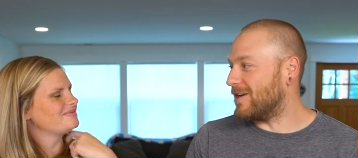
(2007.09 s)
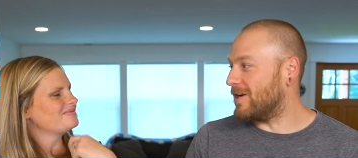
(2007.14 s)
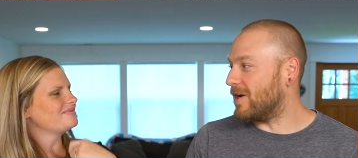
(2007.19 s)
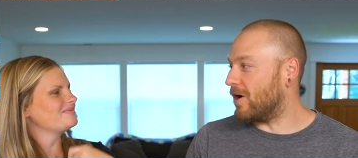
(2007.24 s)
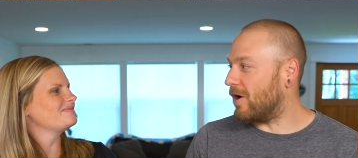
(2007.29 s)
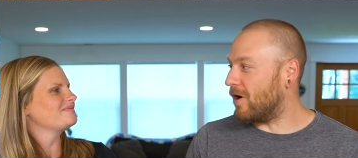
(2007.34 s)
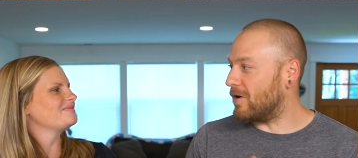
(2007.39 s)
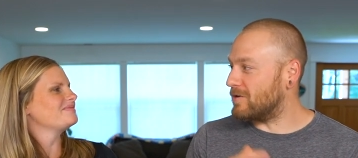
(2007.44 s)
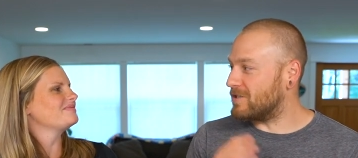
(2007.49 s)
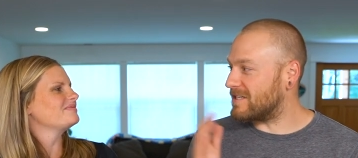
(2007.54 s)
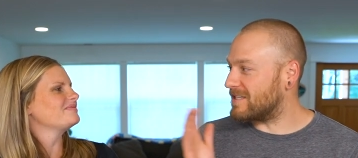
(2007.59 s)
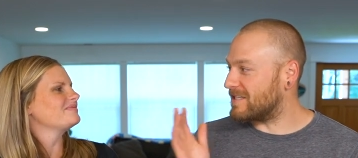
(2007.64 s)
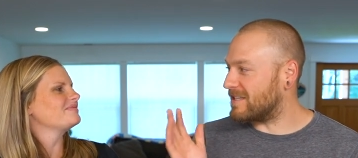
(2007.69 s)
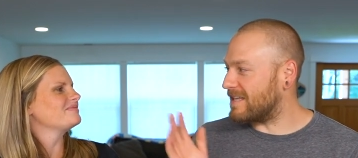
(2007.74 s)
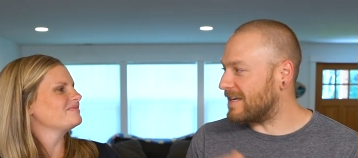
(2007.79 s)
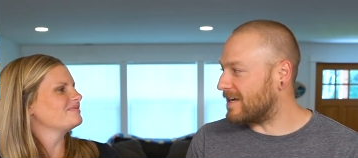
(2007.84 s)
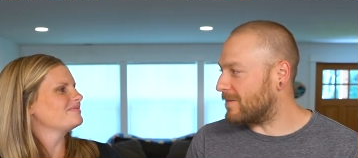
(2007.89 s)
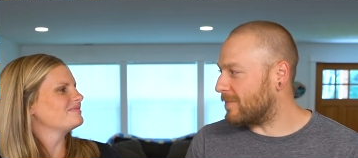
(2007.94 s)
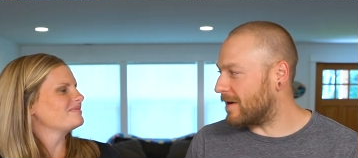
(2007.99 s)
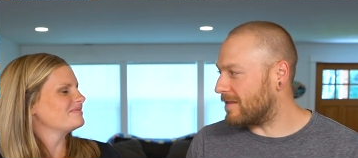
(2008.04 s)
Speaker 1: you know, oh,
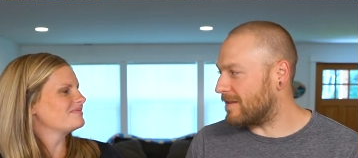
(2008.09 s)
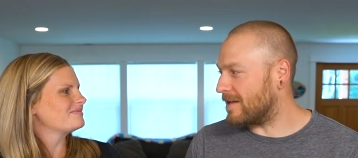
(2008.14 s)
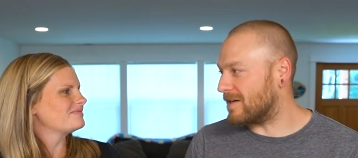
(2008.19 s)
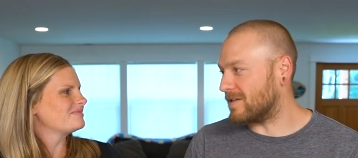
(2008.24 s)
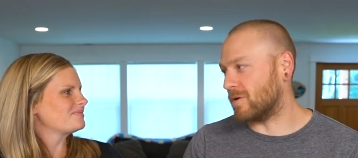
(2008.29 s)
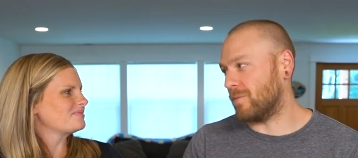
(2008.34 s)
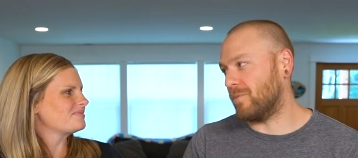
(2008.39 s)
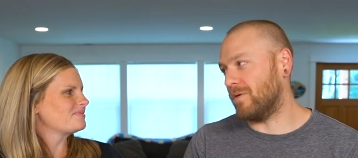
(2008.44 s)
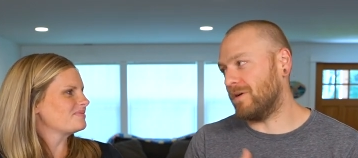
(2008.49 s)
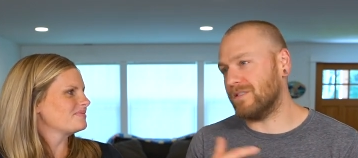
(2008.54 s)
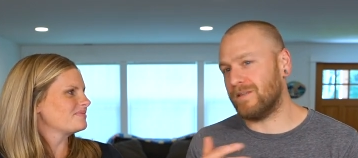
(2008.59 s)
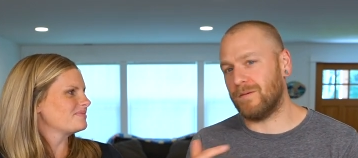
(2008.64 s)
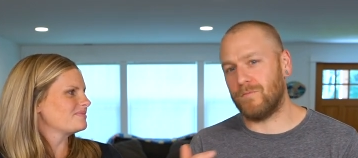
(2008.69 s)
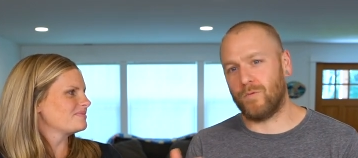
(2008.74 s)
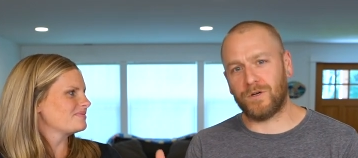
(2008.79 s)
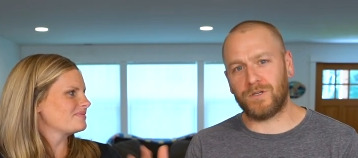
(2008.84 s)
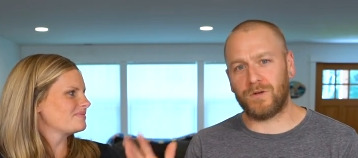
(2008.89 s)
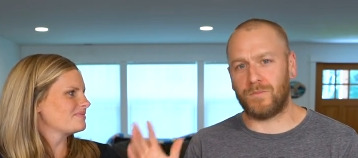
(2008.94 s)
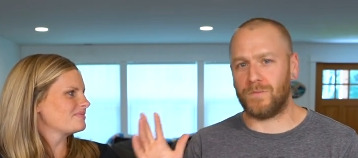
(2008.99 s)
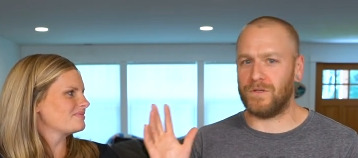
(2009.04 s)
just think about this or put
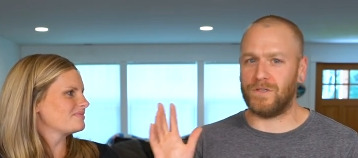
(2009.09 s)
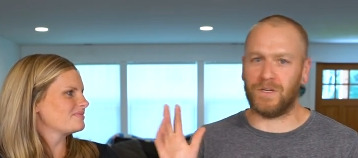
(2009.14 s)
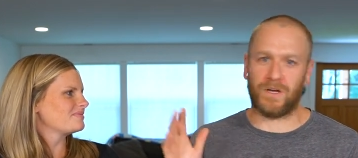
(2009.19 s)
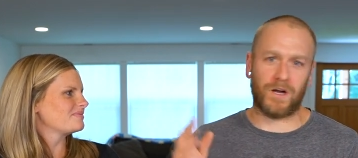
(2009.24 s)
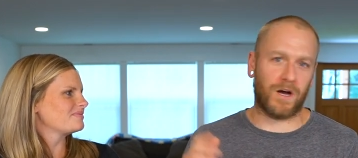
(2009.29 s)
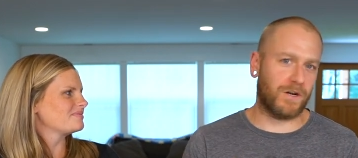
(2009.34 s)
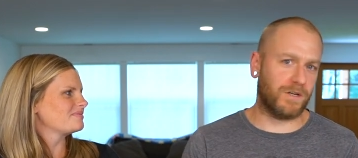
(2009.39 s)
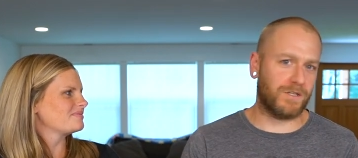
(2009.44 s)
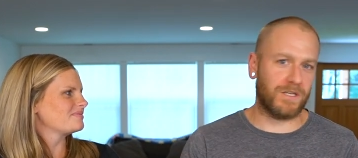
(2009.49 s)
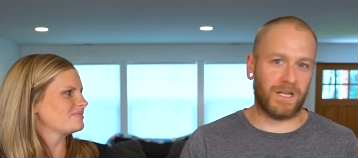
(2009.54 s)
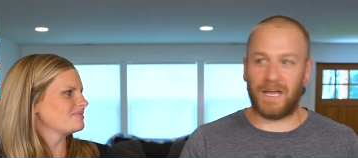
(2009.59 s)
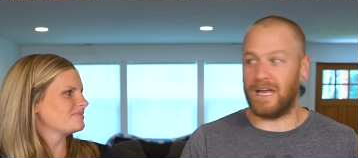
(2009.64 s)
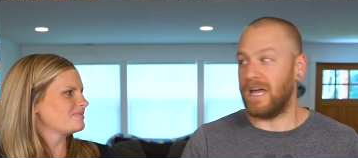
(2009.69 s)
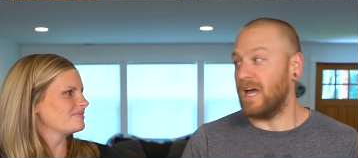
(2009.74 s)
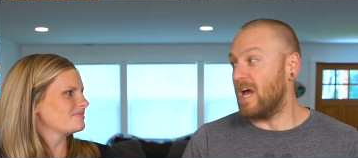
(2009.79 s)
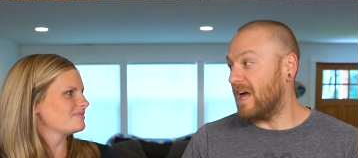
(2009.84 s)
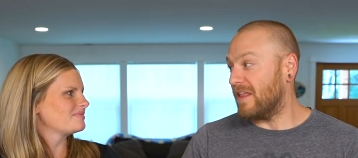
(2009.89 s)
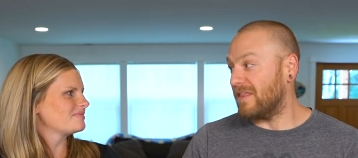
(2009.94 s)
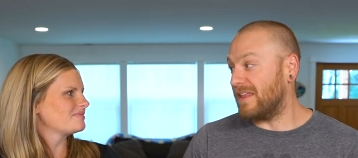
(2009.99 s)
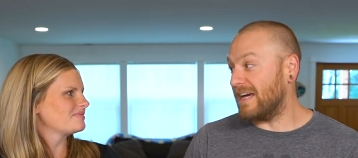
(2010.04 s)
some worship music on or did,
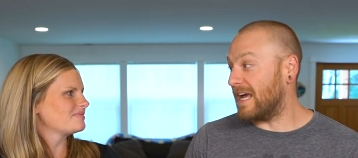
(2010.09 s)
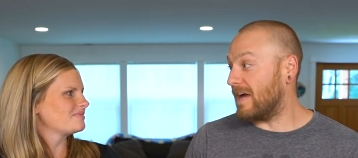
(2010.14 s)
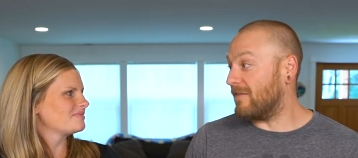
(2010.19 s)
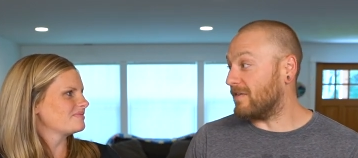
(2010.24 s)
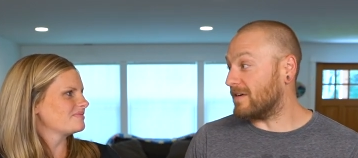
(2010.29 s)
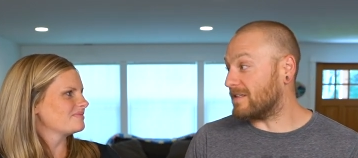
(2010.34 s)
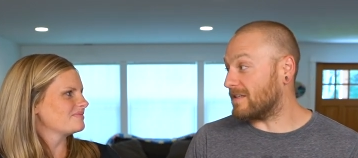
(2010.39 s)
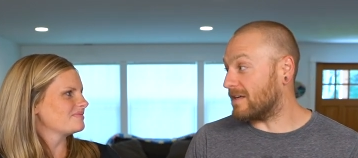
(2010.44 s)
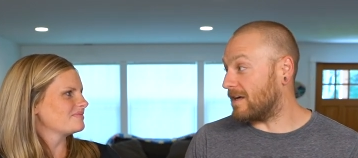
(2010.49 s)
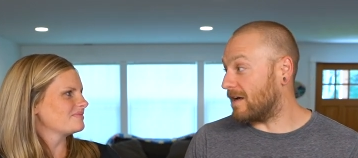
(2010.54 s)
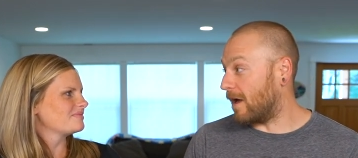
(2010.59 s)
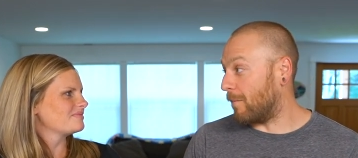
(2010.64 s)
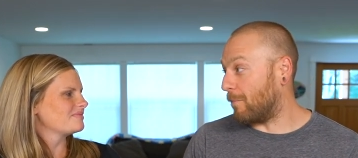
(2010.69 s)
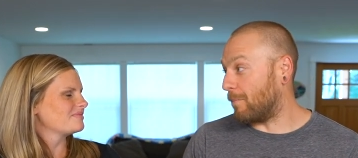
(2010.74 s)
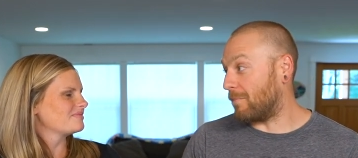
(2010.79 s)
like they gave us a